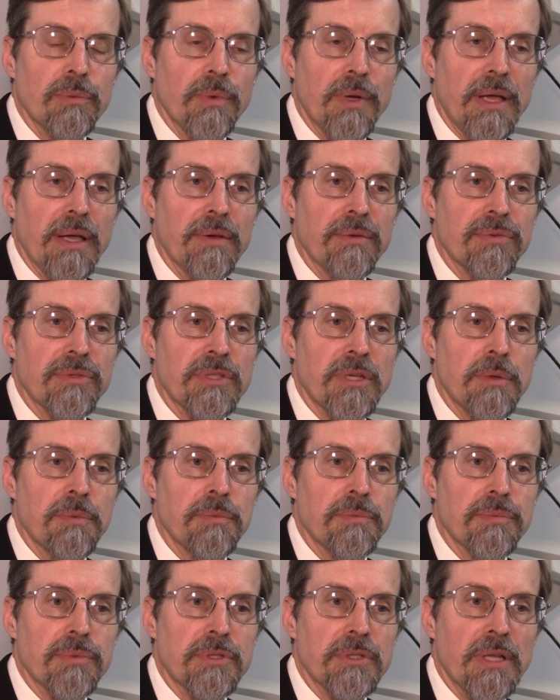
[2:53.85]
We have
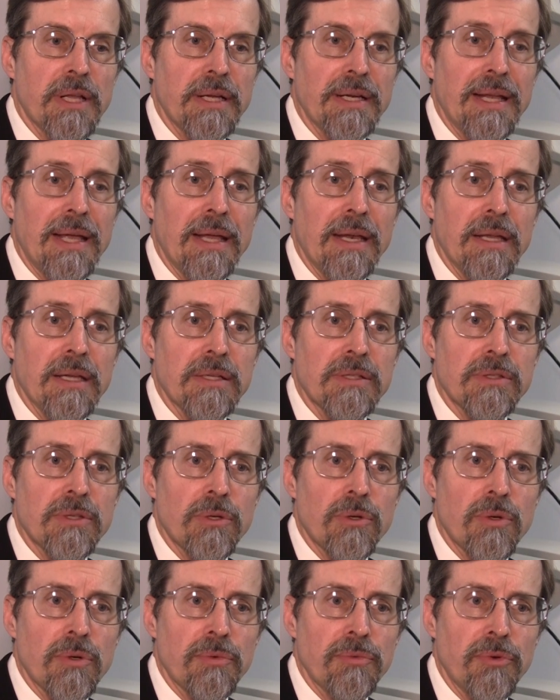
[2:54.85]
some slight headaches
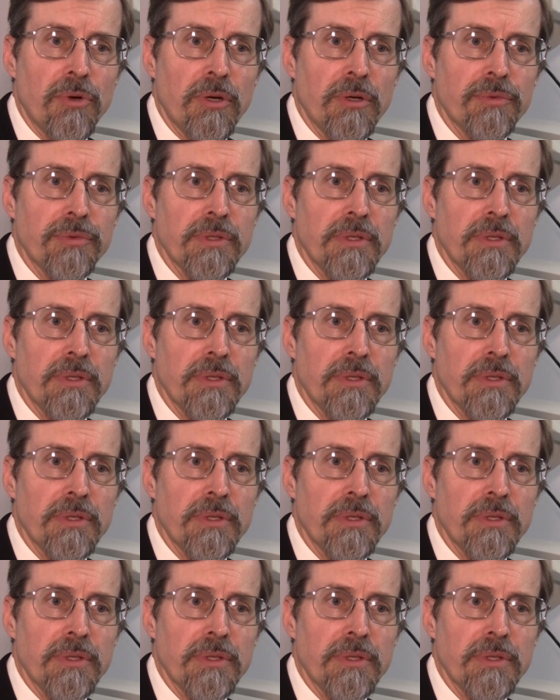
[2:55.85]
that are involved